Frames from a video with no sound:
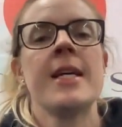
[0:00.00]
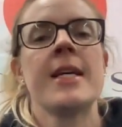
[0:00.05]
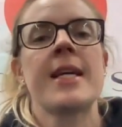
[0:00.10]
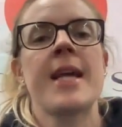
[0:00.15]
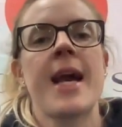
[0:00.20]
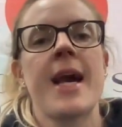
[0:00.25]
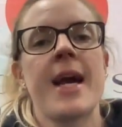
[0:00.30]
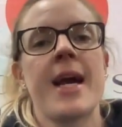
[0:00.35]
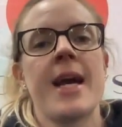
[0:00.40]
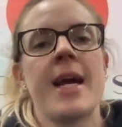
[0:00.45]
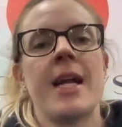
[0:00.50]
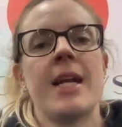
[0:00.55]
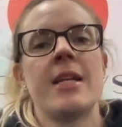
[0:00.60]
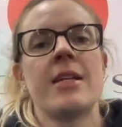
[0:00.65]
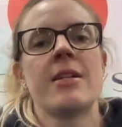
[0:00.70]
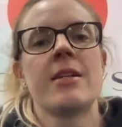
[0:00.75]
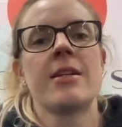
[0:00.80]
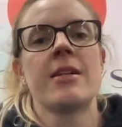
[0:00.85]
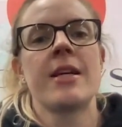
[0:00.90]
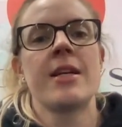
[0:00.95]

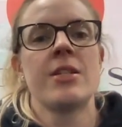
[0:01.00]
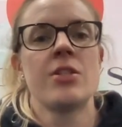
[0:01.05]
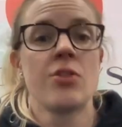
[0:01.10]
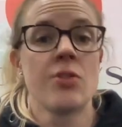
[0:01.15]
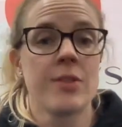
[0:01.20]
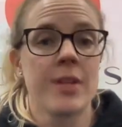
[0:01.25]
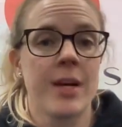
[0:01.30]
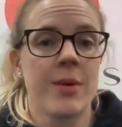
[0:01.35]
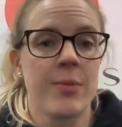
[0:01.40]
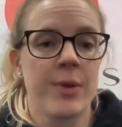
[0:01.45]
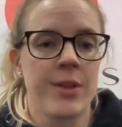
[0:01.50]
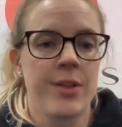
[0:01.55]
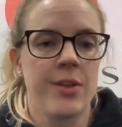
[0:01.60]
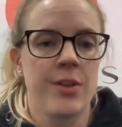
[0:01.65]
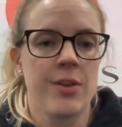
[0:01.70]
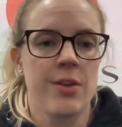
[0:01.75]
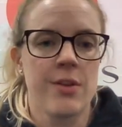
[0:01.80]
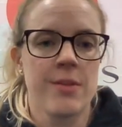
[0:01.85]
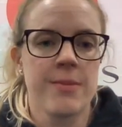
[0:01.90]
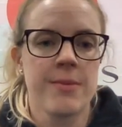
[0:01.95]
can do that with
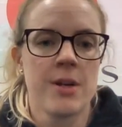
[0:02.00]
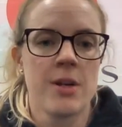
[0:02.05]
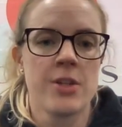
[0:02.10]
you.